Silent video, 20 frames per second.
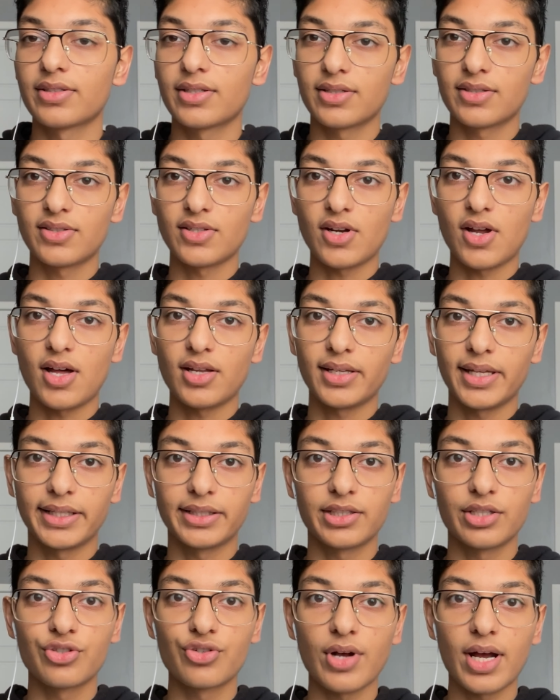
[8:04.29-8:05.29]
does not like
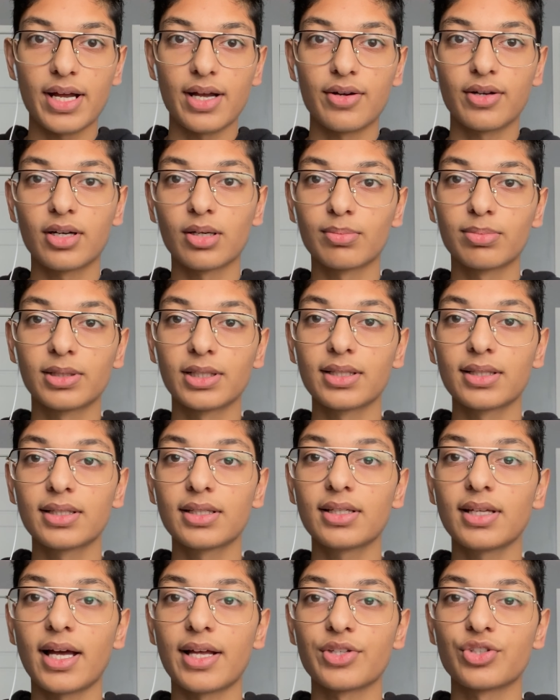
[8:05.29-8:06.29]
to dry out
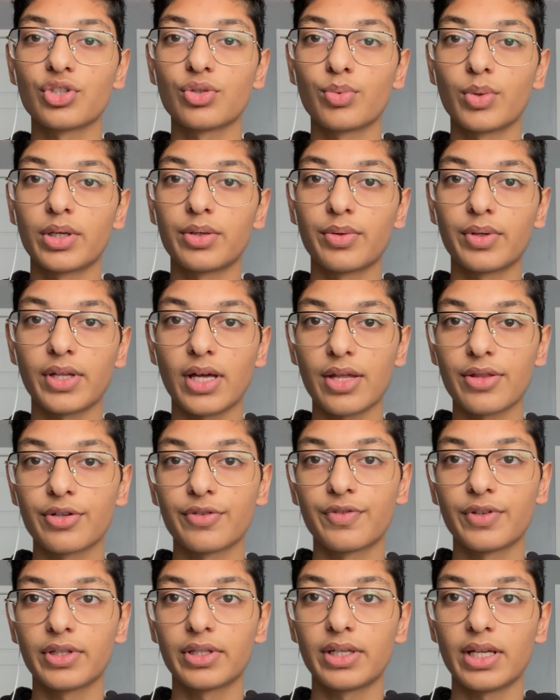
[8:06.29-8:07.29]
completely as you would with other
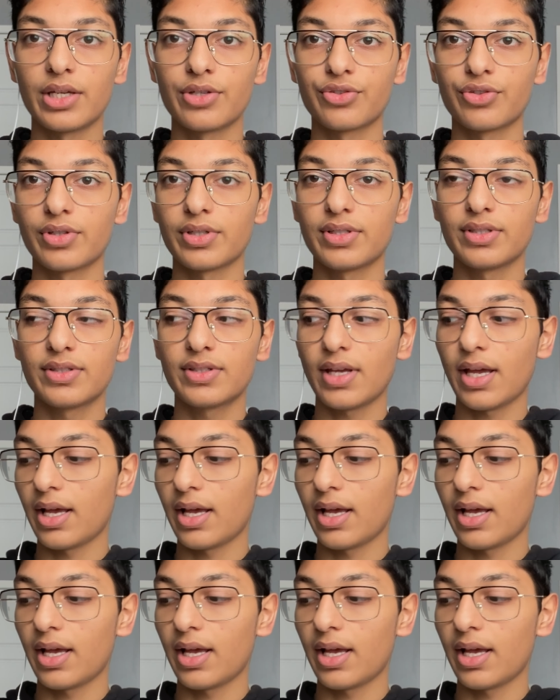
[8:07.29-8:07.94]
philodendrons,